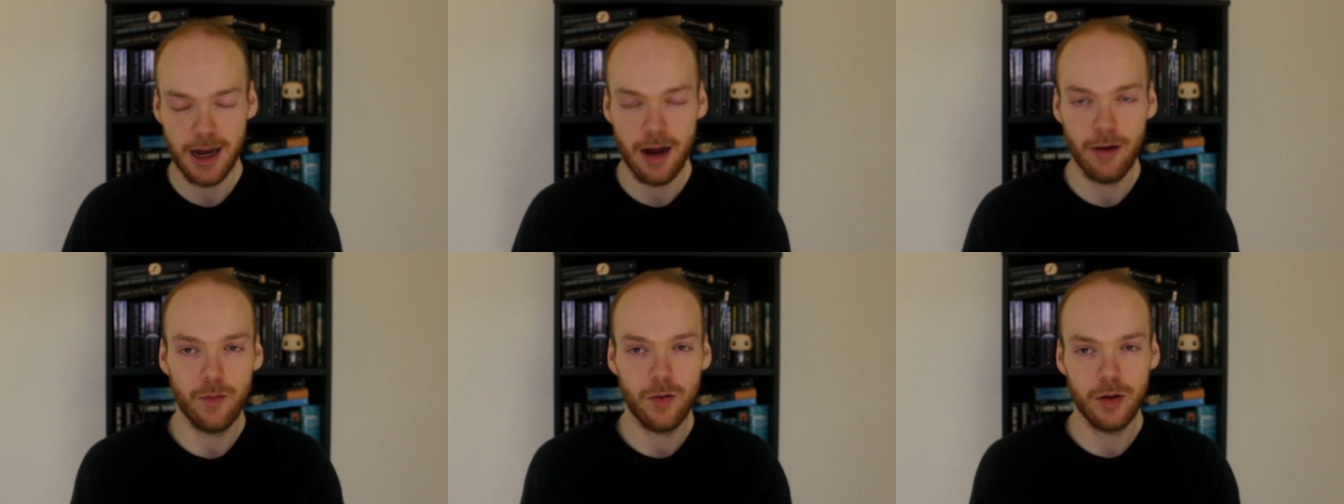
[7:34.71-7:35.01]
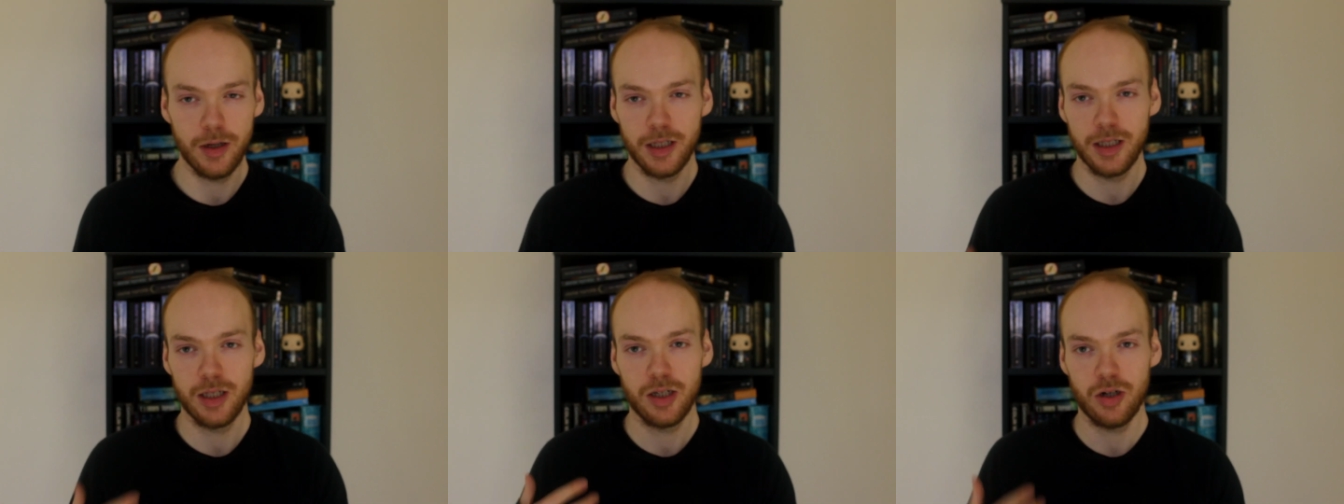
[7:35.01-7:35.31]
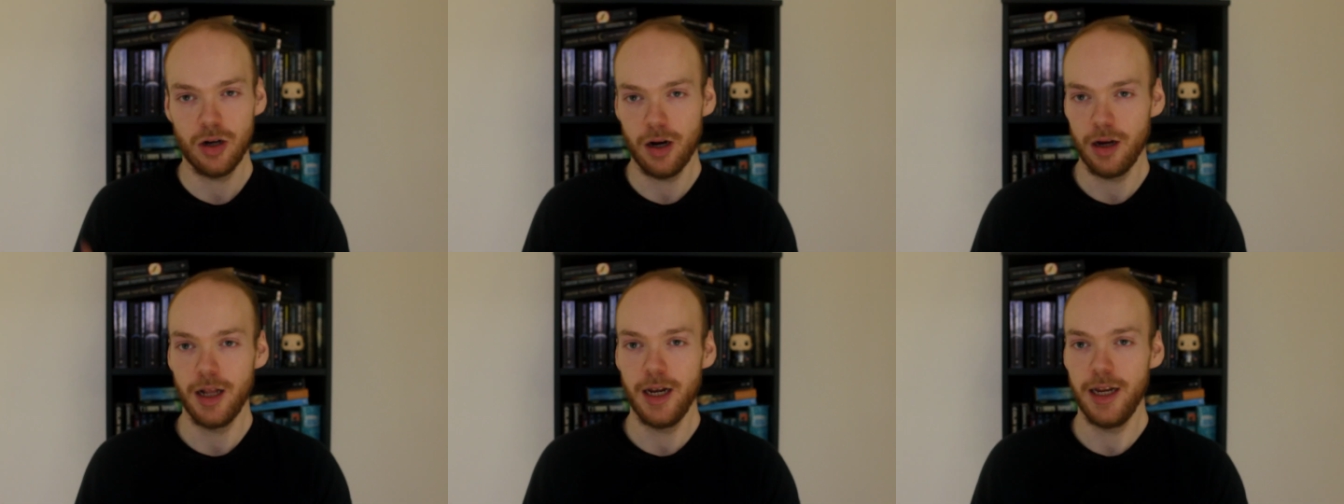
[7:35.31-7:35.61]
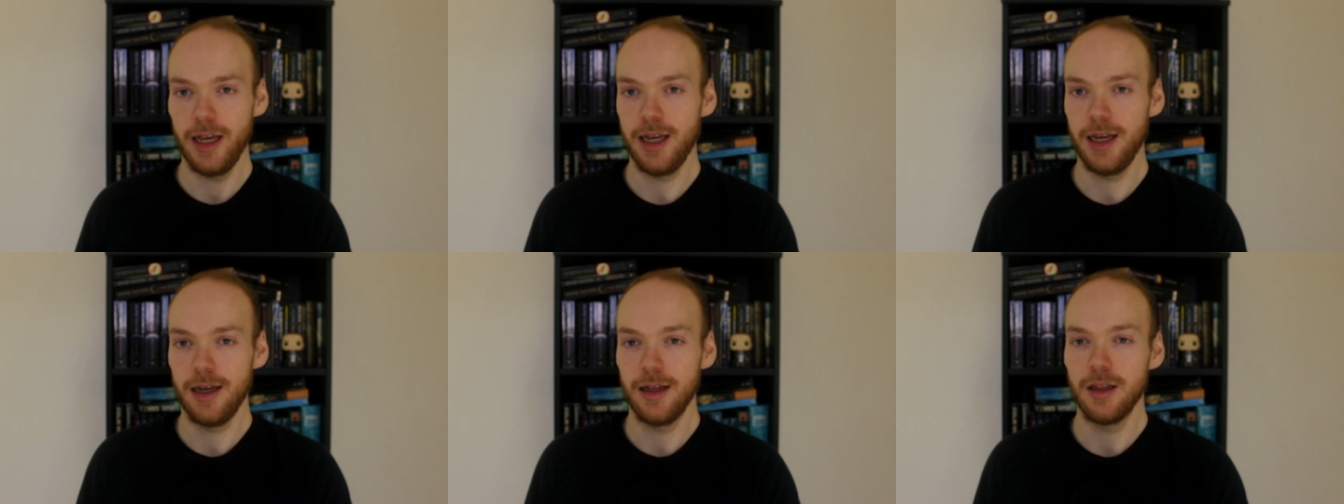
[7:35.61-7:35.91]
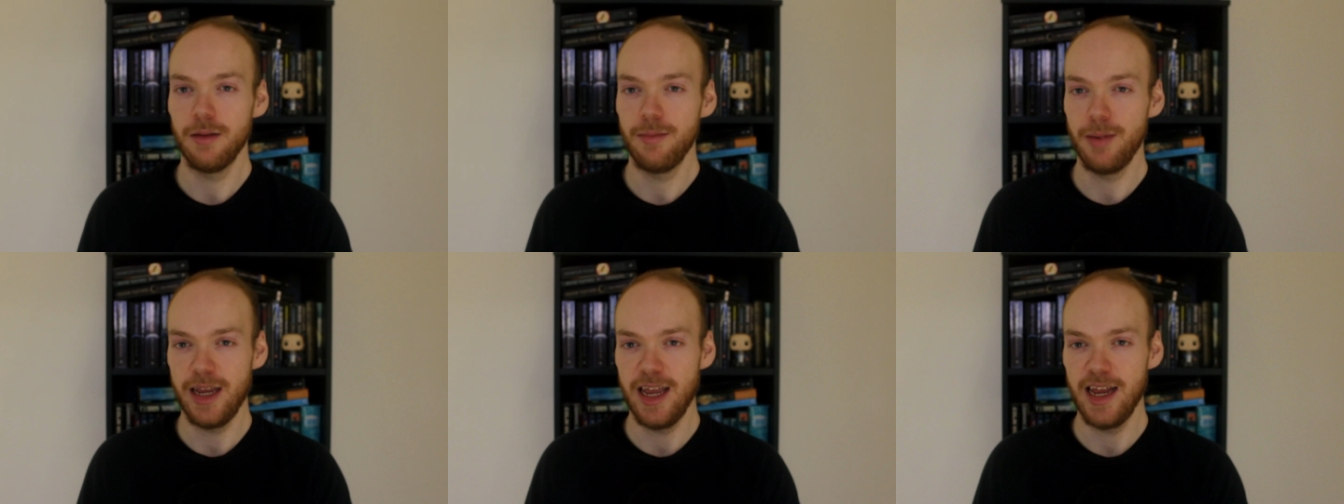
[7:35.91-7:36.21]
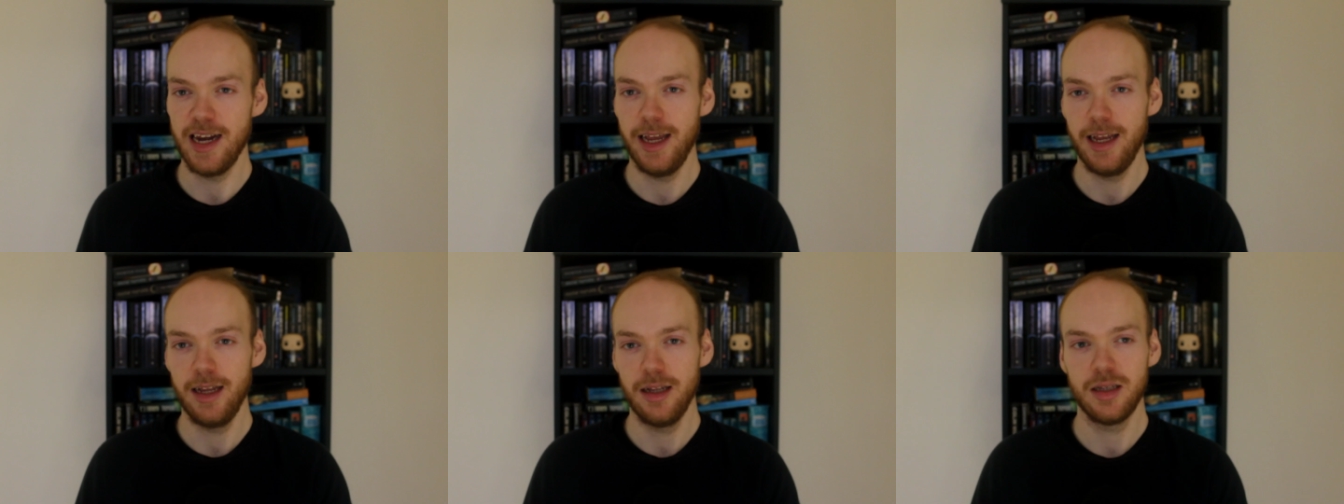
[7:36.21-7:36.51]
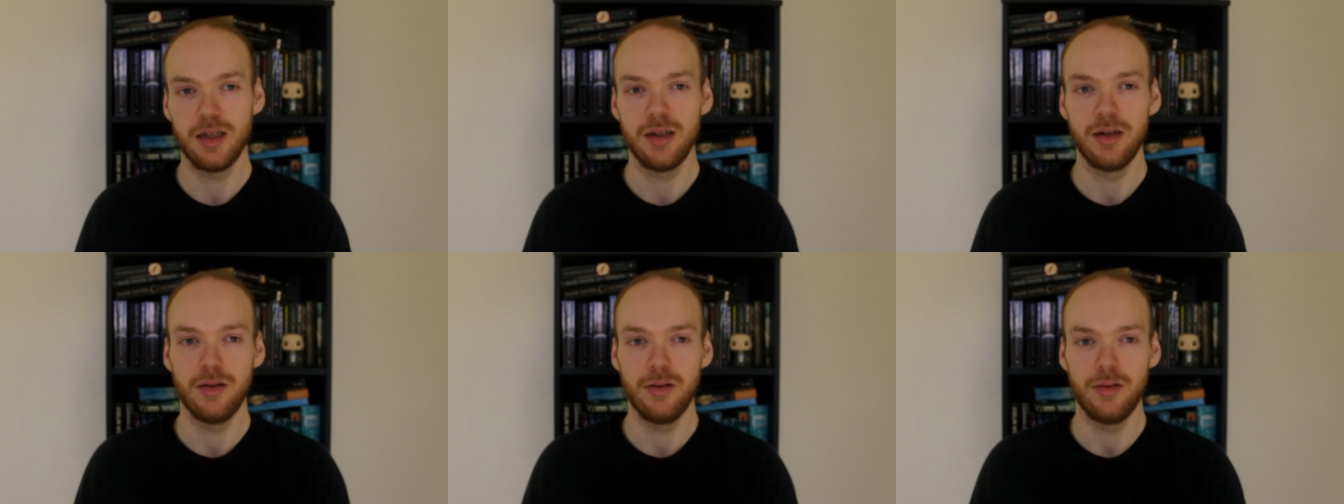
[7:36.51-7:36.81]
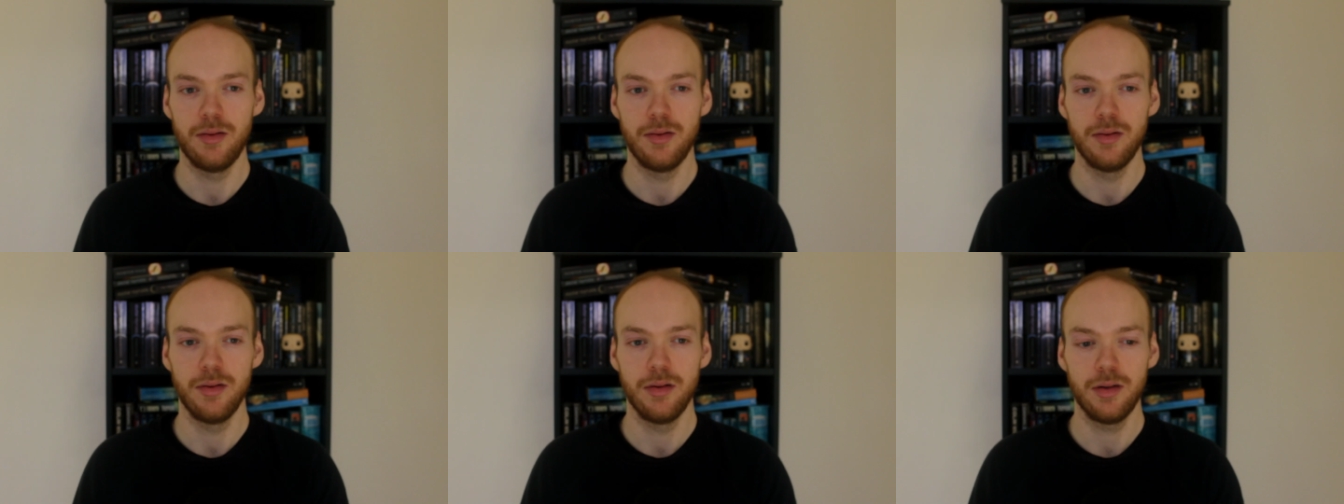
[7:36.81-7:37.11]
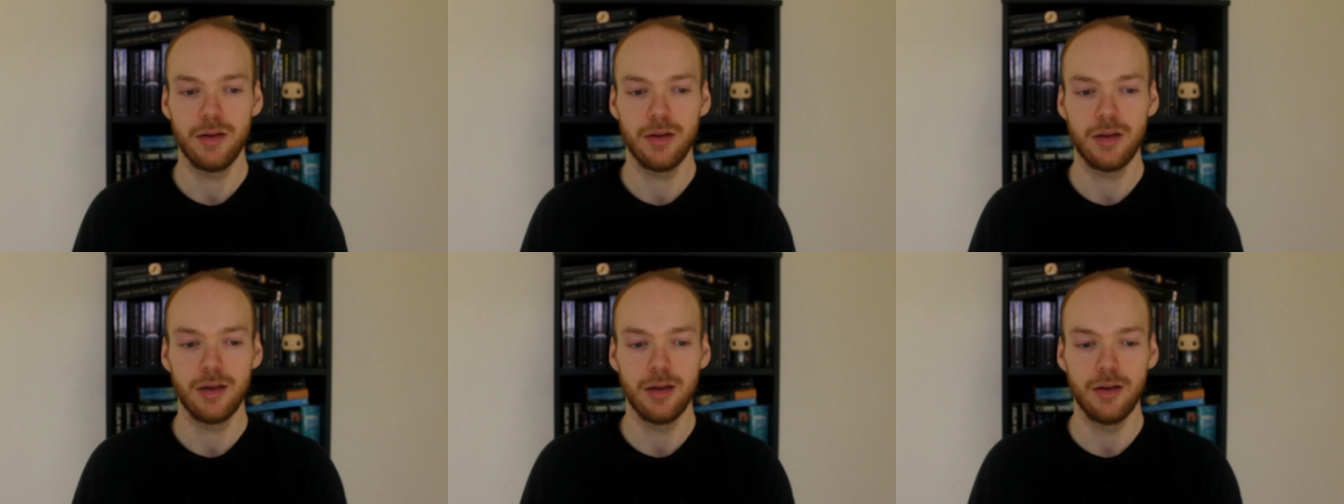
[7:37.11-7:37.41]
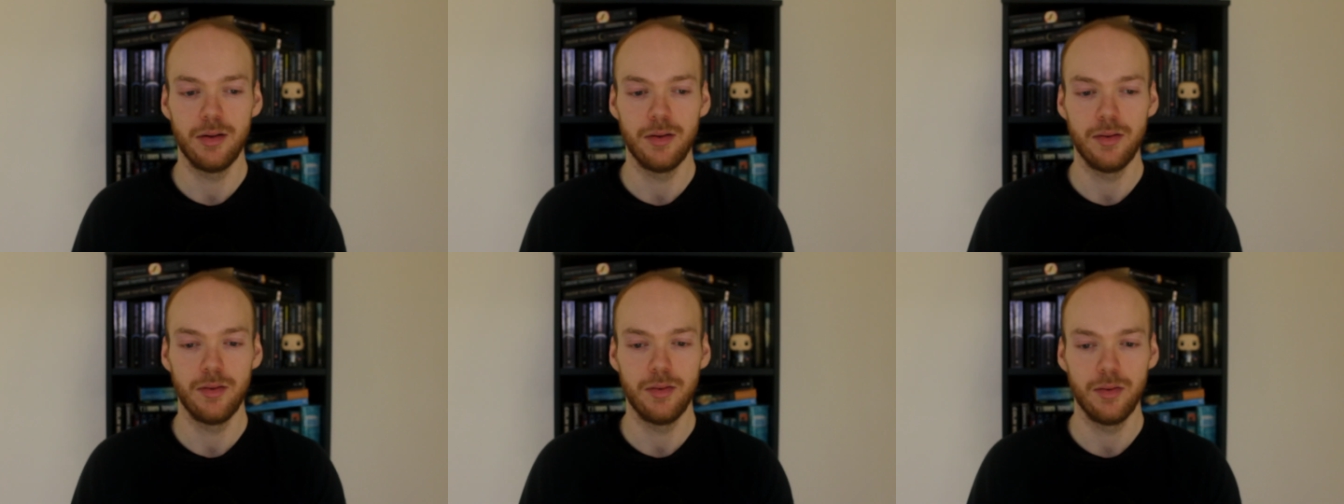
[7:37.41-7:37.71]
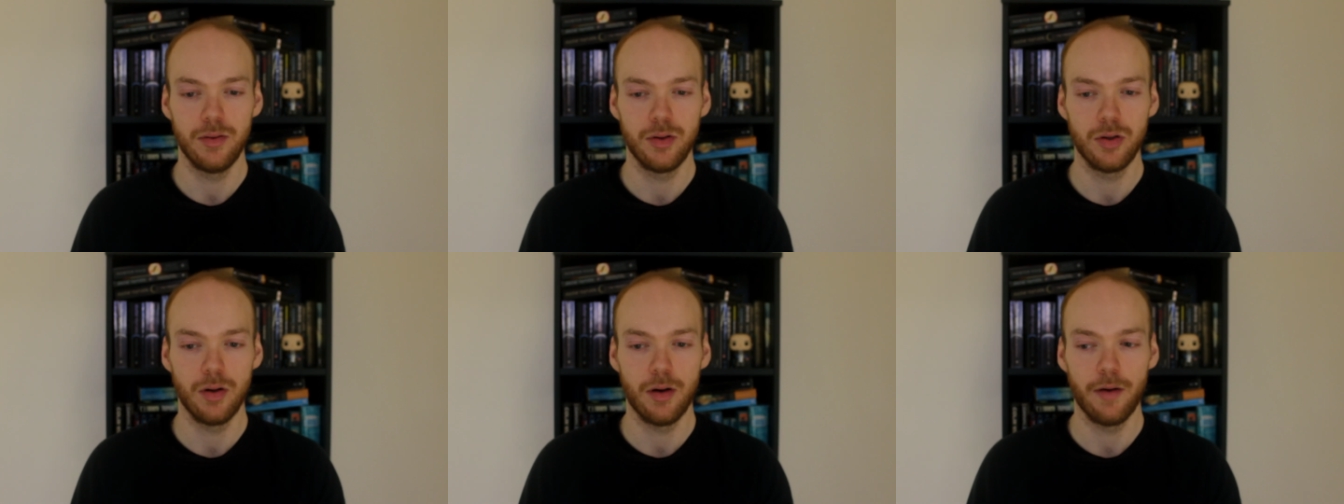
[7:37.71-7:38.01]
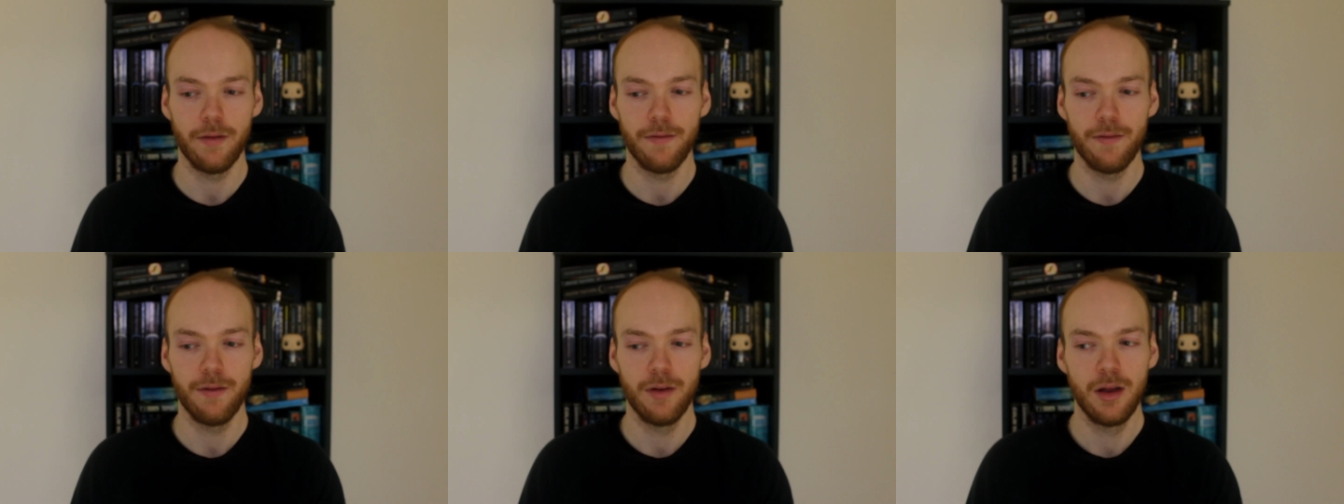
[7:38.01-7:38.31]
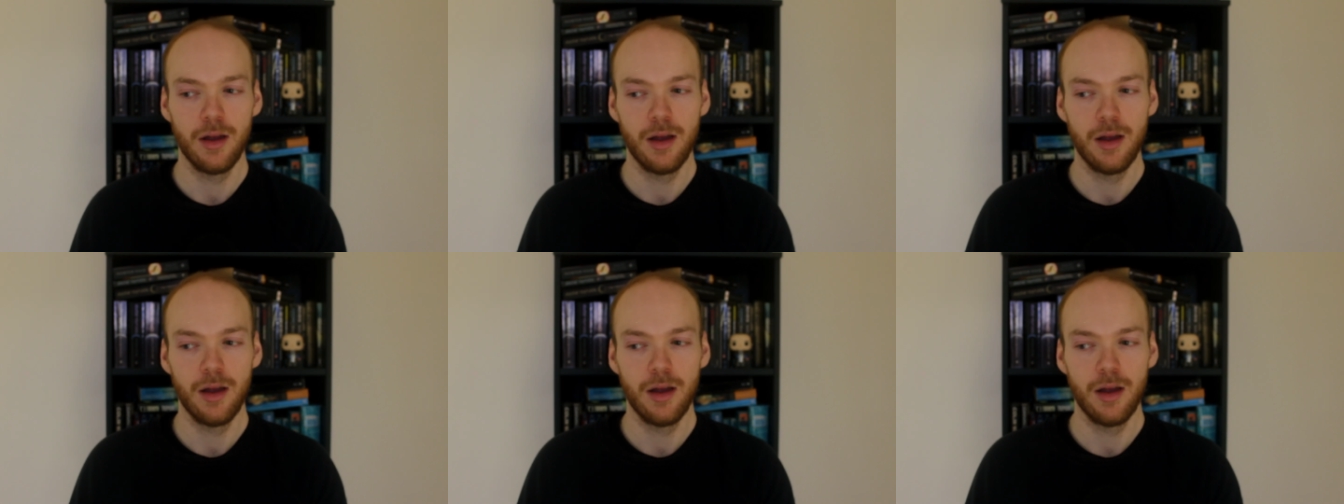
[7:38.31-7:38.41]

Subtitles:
I was struggling at the beginning to sort of